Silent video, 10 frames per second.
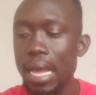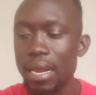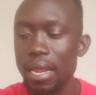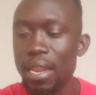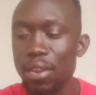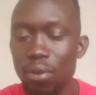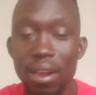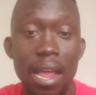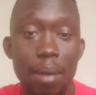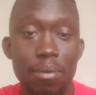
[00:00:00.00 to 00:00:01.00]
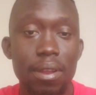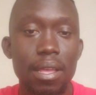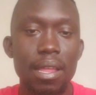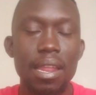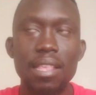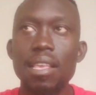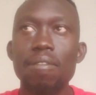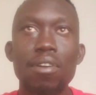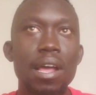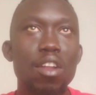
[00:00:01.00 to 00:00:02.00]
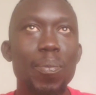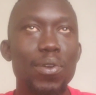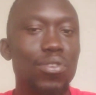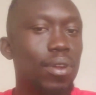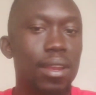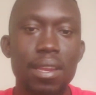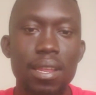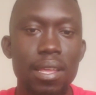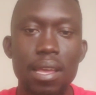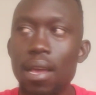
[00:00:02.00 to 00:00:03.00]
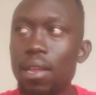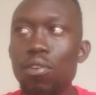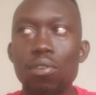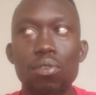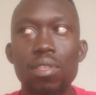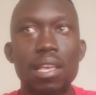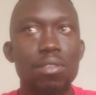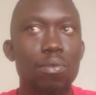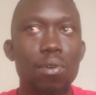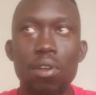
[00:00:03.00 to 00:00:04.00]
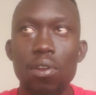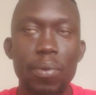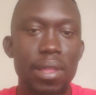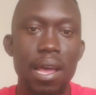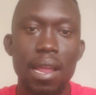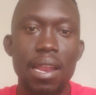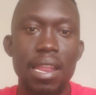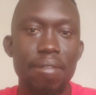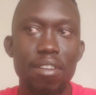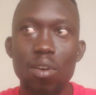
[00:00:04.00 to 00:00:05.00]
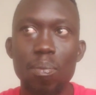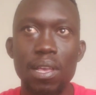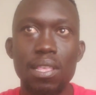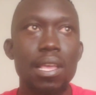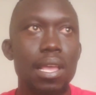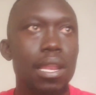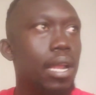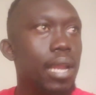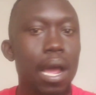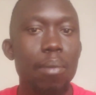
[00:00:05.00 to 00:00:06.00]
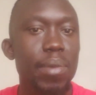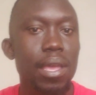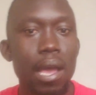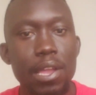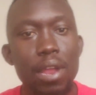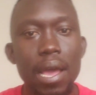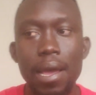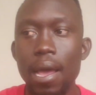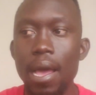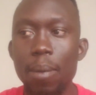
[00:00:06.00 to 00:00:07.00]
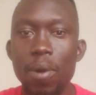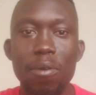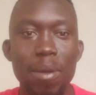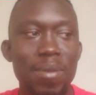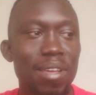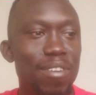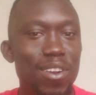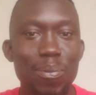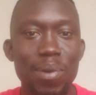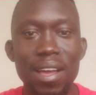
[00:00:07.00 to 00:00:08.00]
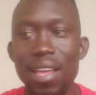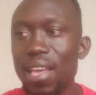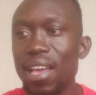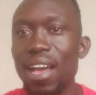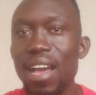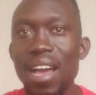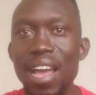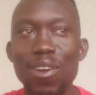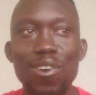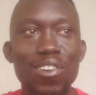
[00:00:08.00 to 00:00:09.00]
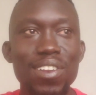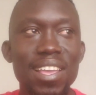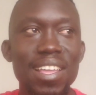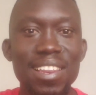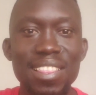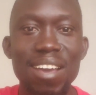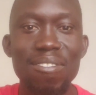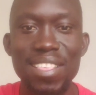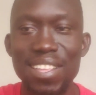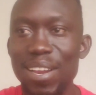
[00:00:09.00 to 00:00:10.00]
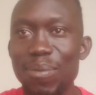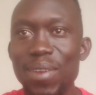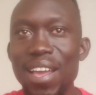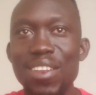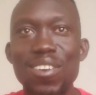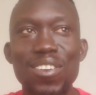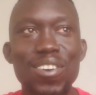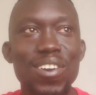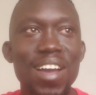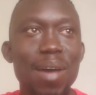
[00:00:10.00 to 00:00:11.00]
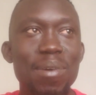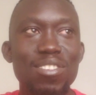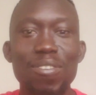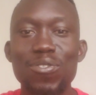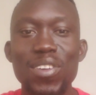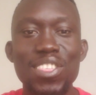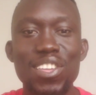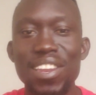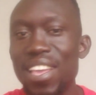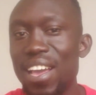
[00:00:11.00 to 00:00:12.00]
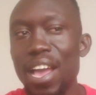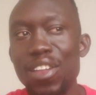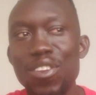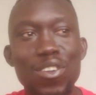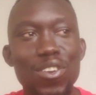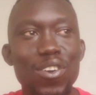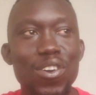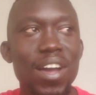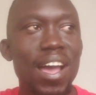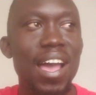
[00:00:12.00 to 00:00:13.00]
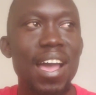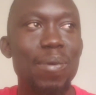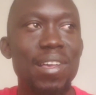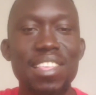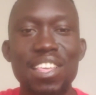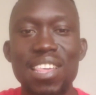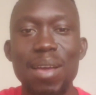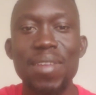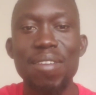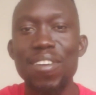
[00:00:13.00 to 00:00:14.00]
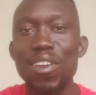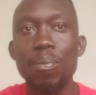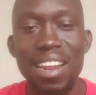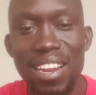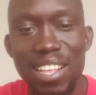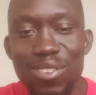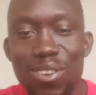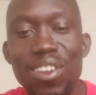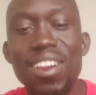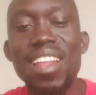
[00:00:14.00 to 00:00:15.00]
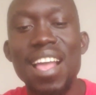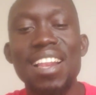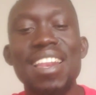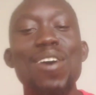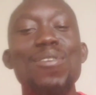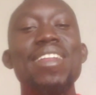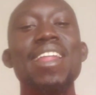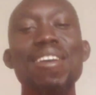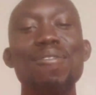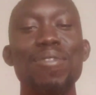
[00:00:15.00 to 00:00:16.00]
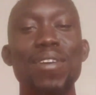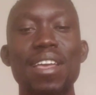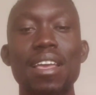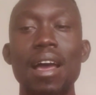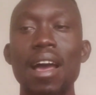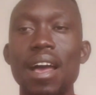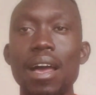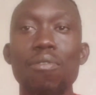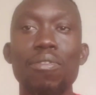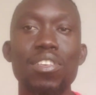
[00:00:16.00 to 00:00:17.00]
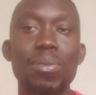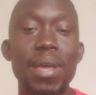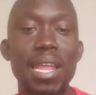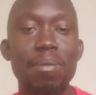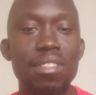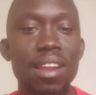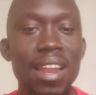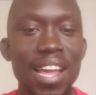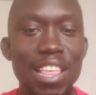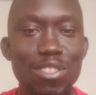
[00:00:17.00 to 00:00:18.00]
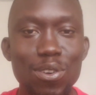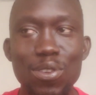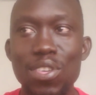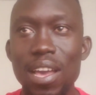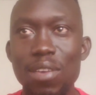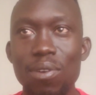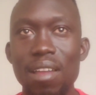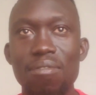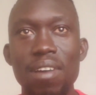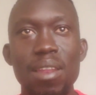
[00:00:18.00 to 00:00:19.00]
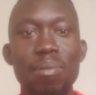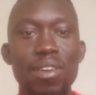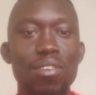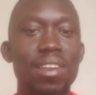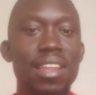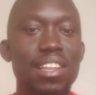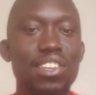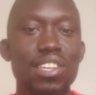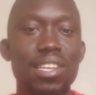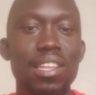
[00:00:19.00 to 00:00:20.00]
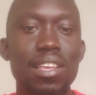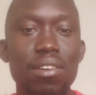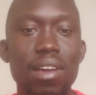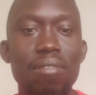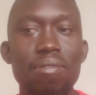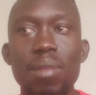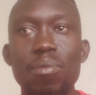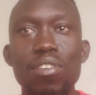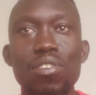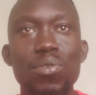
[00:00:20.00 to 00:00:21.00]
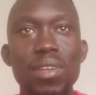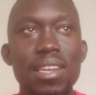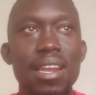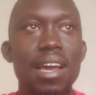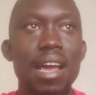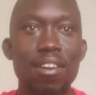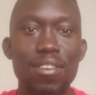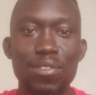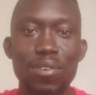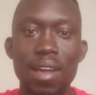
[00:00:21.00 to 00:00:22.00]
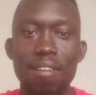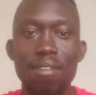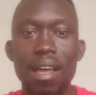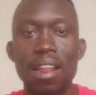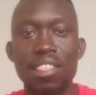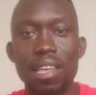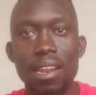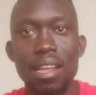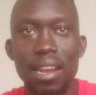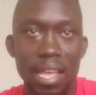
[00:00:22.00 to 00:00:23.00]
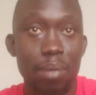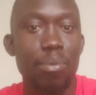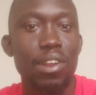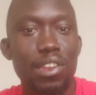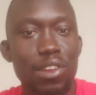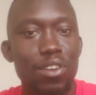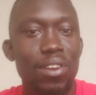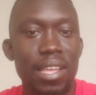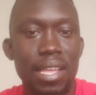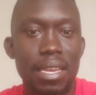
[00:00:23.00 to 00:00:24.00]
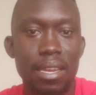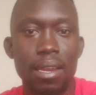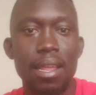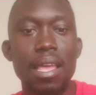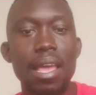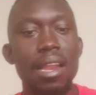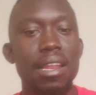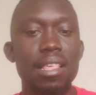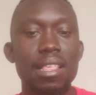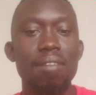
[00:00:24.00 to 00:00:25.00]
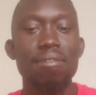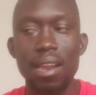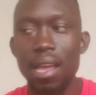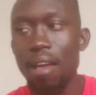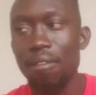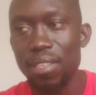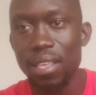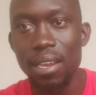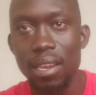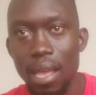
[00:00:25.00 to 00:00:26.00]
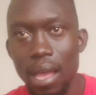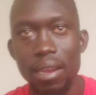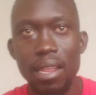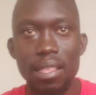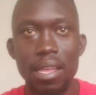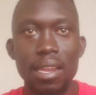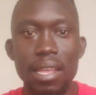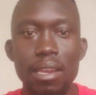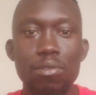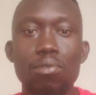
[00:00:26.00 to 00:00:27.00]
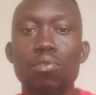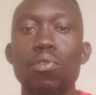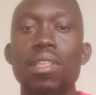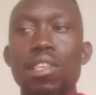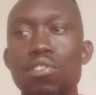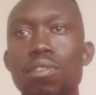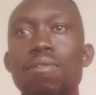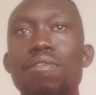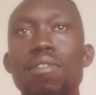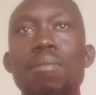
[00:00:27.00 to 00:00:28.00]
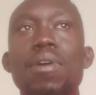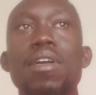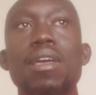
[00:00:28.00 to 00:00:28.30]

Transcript: ready to adapt. There are several other opportunities. Don't just quarrel with other developers that I'm a web developer. I code in JavaScript. I don't know. I'm a software engineer. I don't know. I'm a C# developer. It's called React Now Dev. Of course, my name is Tolaga George. You can find me on LinkedIn. You can find me on Twitter. I also have a channel like Political Intern. And this is after I've seen there's a need to transition from